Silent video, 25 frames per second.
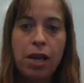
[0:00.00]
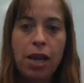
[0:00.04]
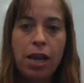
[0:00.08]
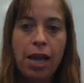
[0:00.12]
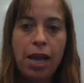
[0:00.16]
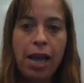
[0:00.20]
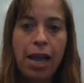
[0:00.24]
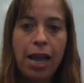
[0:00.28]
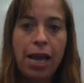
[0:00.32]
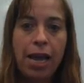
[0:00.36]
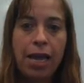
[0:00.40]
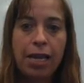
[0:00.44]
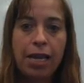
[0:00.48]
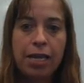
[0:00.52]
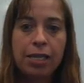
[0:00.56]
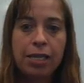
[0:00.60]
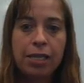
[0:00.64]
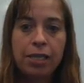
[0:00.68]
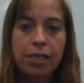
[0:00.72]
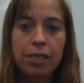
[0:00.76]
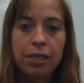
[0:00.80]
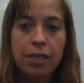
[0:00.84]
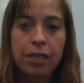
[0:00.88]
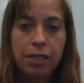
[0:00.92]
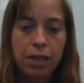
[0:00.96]

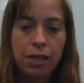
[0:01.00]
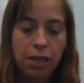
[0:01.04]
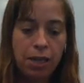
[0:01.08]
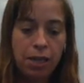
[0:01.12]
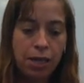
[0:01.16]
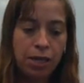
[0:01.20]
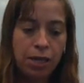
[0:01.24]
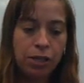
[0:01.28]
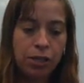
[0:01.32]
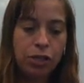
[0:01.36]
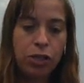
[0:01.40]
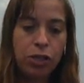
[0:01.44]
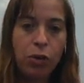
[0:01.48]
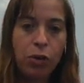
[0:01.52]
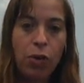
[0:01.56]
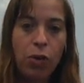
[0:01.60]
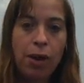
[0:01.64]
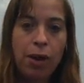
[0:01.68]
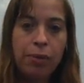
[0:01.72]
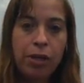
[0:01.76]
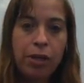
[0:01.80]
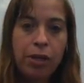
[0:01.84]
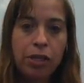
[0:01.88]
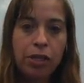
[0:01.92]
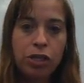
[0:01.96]
and so I'm
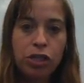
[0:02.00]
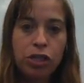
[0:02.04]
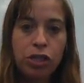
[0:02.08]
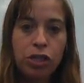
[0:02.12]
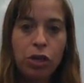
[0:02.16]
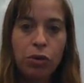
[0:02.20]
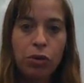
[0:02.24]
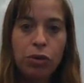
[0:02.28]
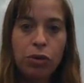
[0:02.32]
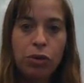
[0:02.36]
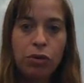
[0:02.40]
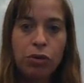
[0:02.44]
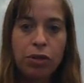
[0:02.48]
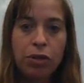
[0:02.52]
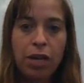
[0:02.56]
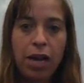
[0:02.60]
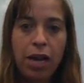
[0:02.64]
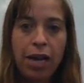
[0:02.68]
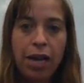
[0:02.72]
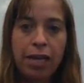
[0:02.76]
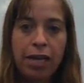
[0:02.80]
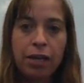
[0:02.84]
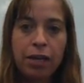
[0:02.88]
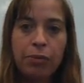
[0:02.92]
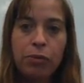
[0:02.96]
going to show you that I
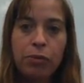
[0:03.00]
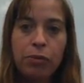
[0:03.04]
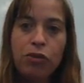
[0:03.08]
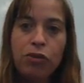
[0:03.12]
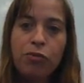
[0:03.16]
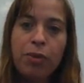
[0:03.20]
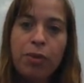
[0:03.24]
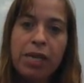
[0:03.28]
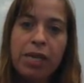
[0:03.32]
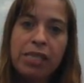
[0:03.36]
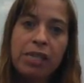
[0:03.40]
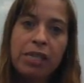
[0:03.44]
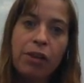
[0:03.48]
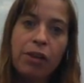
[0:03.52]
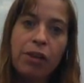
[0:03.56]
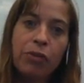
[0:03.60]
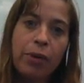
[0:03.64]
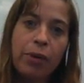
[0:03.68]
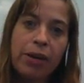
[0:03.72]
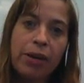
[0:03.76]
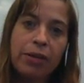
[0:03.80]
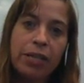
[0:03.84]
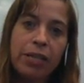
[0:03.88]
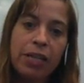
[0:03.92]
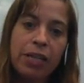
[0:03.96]
can move myself
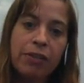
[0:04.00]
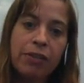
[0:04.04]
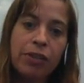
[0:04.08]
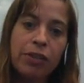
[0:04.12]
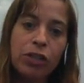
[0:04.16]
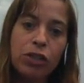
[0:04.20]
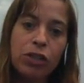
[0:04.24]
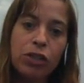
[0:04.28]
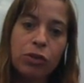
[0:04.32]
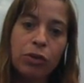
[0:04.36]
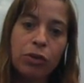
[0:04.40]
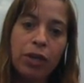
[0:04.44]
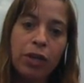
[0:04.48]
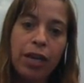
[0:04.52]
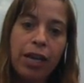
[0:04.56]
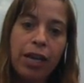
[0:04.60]
around even during